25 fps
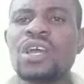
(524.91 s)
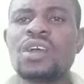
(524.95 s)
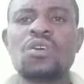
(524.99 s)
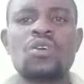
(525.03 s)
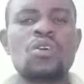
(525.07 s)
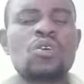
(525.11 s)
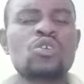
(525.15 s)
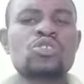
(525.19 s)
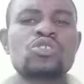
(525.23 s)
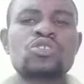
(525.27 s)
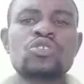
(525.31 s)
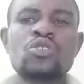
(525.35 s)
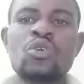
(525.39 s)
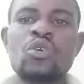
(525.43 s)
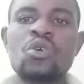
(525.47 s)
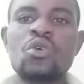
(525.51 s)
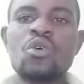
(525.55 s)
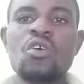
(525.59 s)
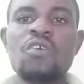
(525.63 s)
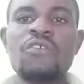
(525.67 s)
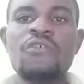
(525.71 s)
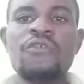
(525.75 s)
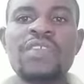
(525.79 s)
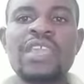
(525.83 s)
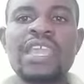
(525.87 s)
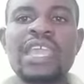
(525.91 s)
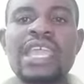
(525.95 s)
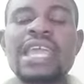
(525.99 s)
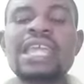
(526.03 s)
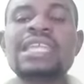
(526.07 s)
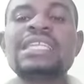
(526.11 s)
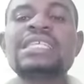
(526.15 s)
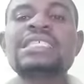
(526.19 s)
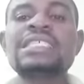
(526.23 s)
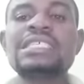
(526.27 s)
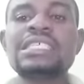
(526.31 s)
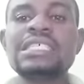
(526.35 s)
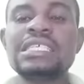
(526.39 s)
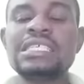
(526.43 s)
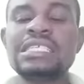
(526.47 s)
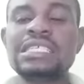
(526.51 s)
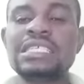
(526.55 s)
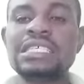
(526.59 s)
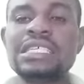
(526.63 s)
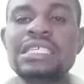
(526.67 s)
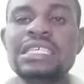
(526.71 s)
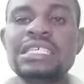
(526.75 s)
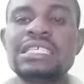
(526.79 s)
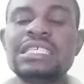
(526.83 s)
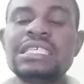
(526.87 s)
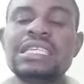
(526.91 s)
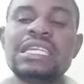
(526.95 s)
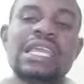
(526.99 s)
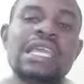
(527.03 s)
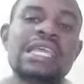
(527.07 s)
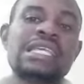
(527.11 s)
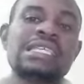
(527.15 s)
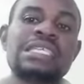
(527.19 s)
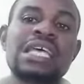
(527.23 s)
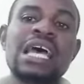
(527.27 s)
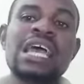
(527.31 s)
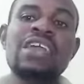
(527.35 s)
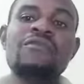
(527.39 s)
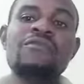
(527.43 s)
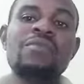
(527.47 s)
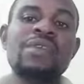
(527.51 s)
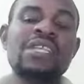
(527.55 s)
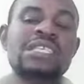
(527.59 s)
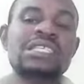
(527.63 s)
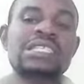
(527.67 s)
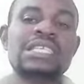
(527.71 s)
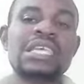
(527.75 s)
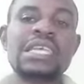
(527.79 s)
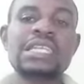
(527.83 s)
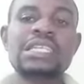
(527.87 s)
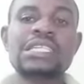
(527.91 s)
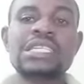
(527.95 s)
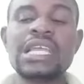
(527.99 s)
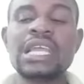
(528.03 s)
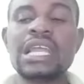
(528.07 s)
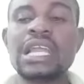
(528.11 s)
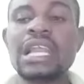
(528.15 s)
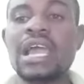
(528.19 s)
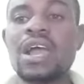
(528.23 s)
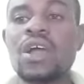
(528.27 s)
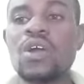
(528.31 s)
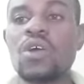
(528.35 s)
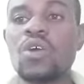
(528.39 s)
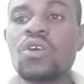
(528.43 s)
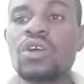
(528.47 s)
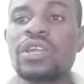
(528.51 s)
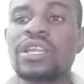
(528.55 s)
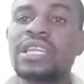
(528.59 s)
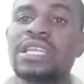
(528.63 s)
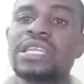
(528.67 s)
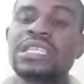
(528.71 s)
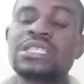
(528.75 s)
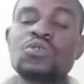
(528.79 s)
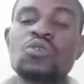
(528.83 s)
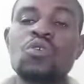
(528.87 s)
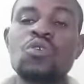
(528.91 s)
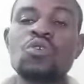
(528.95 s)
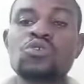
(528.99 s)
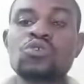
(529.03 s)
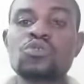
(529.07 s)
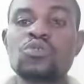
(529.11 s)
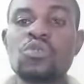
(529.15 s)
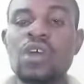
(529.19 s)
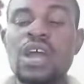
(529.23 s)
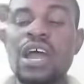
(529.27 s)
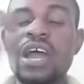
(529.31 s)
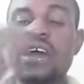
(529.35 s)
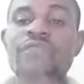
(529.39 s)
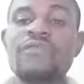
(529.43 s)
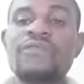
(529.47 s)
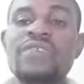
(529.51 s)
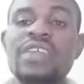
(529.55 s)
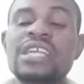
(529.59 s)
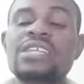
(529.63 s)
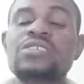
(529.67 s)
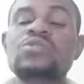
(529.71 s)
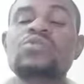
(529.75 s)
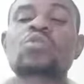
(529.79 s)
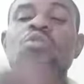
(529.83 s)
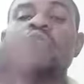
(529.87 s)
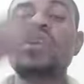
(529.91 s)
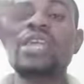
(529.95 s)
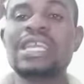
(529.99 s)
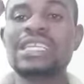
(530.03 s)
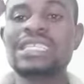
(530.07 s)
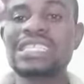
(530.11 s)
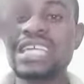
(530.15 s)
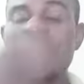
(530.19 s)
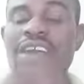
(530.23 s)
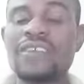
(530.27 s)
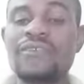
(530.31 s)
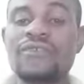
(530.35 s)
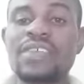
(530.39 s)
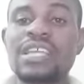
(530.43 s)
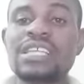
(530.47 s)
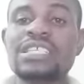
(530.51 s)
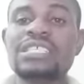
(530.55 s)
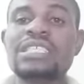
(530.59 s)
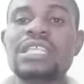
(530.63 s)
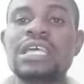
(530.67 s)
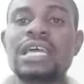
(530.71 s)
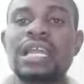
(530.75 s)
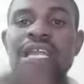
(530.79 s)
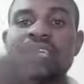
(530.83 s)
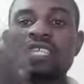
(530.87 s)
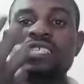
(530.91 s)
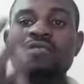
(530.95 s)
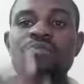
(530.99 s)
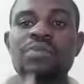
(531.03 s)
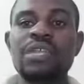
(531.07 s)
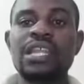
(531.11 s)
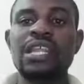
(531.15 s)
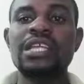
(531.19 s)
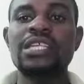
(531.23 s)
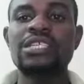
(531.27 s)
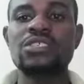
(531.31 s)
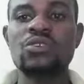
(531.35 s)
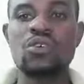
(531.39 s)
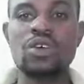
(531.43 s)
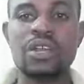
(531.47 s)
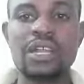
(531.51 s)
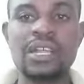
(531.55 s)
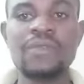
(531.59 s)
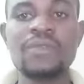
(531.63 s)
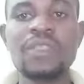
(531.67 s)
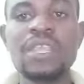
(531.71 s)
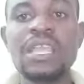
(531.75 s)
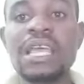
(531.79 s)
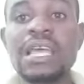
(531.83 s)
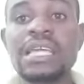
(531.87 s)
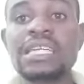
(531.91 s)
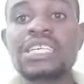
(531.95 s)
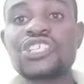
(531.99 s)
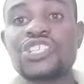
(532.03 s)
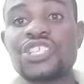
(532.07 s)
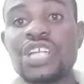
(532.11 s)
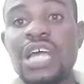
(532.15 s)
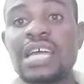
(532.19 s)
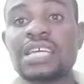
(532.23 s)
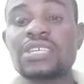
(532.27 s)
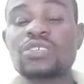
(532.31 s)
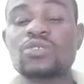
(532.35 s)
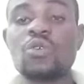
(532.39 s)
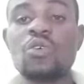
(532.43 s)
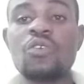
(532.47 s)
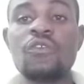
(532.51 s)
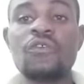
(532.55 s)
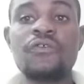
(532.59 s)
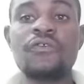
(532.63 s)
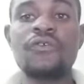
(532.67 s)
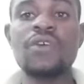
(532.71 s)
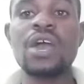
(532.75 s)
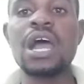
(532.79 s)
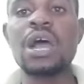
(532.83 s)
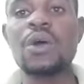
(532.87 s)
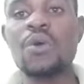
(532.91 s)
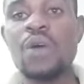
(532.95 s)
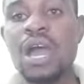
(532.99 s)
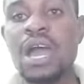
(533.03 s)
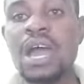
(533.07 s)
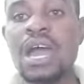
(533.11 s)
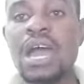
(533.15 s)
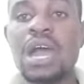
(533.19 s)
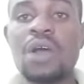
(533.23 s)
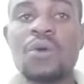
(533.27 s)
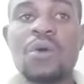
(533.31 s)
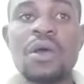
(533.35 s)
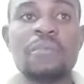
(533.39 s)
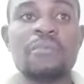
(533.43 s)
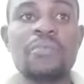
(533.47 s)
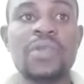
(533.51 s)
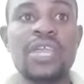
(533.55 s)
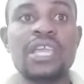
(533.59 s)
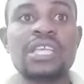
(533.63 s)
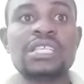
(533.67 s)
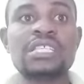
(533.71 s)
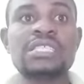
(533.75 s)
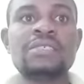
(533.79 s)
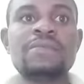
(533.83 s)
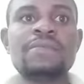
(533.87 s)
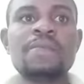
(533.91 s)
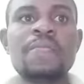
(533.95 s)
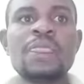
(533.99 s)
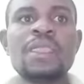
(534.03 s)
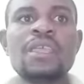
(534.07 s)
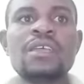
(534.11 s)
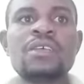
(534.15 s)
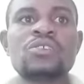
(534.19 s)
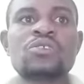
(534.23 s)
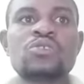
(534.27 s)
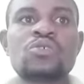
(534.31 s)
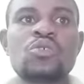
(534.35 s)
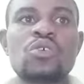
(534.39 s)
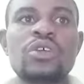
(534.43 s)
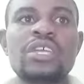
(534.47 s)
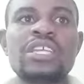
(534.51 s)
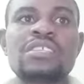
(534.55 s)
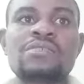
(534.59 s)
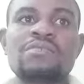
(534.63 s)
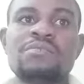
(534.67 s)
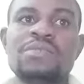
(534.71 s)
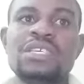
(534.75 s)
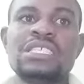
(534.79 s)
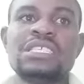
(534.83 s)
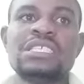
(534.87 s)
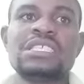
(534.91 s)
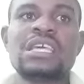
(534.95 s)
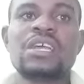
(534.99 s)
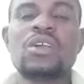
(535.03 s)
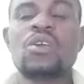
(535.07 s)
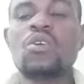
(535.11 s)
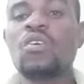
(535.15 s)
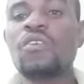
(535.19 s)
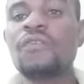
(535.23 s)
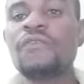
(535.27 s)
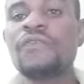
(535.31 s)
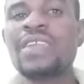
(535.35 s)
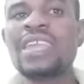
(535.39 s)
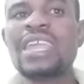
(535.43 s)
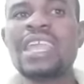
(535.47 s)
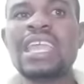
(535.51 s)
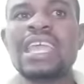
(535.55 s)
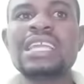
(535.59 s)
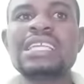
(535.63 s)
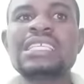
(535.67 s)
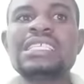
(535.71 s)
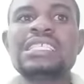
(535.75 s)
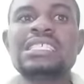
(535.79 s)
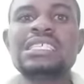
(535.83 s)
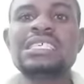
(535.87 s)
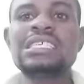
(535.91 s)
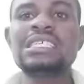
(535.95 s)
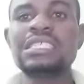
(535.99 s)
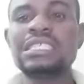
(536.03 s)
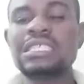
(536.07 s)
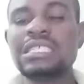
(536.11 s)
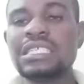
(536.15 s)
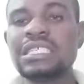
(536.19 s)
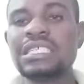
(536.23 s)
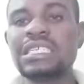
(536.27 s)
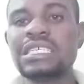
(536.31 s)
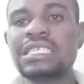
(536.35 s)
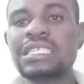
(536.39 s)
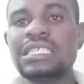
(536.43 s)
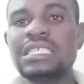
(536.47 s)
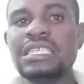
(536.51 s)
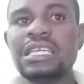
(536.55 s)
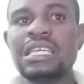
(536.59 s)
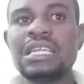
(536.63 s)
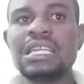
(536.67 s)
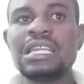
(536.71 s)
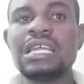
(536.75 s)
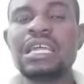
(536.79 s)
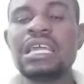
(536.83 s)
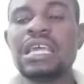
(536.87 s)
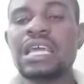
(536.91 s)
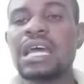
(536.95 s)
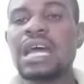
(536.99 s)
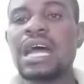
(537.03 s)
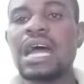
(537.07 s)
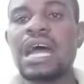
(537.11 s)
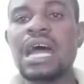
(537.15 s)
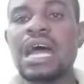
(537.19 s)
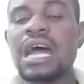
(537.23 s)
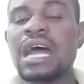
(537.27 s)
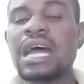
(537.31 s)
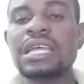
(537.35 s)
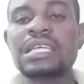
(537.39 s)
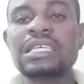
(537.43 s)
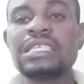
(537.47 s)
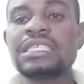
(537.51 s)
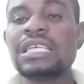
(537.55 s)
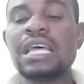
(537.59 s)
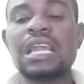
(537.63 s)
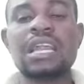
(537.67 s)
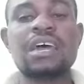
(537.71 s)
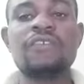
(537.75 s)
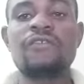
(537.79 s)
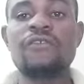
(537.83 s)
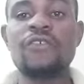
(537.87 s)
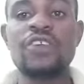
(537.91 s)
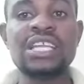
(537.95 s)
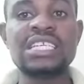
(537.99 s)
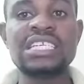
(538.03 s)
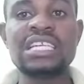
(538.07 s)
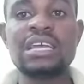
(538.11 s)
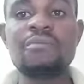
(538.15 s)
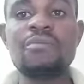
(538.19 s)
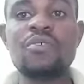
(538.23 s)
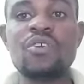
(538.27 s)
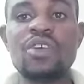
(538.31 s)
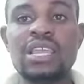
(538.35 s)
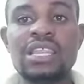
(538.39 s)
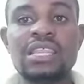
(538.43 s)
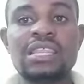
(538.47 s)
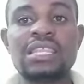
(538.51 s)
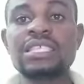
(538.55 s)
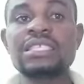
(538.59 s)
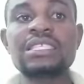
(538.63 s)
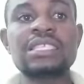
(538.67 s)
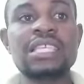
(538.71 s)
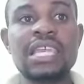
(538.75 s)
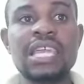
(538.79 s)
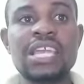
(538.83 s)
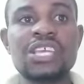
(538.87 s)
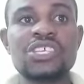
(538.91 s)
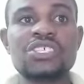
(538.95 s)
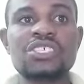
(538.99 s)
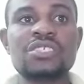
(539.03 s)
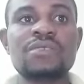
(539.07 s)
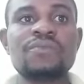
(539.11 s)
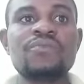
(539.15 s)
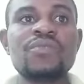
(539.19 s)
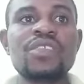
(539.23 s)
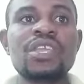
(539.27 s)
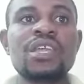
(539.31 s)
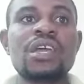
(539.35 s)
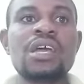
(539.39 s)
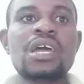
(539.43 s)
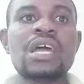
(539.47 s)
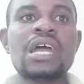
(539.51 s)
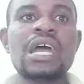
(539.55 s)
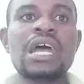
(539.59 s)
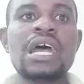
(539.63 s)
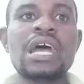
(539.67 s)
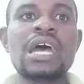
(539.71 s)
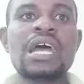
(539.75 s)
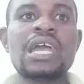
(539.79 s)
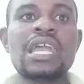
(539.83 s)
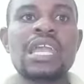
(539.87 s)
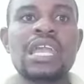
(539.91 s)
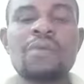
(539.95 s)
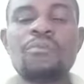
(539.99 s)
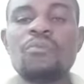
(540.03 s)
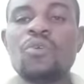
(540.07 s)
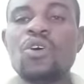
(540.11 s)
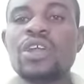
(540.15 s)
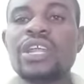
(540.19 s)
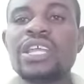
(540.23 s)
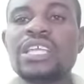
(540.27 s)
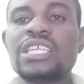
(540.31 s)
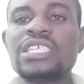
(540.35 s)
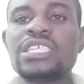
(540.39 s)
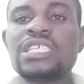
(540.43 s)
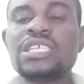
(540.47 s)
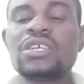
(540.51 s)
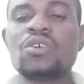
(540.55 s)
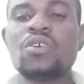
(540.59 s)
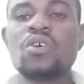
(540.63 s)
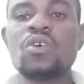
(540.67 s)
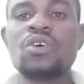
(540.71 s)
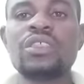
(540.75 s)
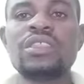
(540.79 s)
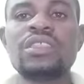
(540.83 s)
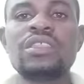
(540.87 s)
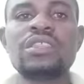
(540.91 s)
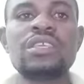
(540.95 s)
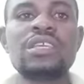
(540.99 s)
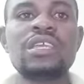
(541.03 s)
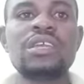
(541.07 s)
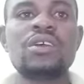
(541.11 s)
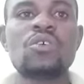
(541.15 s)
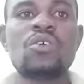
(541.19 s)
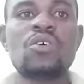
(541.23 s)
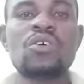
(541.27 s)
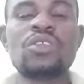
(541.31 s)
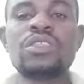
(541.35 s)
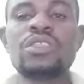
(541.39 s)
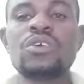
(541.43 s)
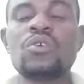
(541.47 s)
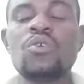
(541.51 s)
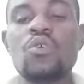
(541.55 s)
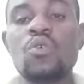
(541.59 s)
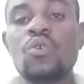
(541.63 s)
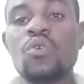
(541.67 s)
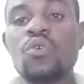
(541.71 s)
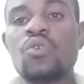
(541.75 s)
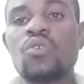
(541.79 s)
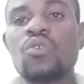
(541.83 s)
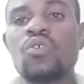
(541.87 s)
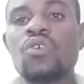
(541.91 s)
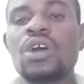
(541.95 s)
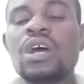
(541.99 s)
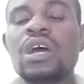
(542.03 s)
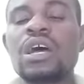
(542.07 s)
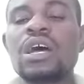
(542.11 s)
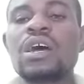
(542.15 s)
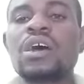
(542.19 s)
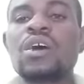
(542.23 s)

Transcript: Also, coughing and sneezing, as I've been said earlier on, it also affects the respiratory tract of our birds. So it means the coughing and sneezing is unavoidable in this case. Hemorrhage on the hook.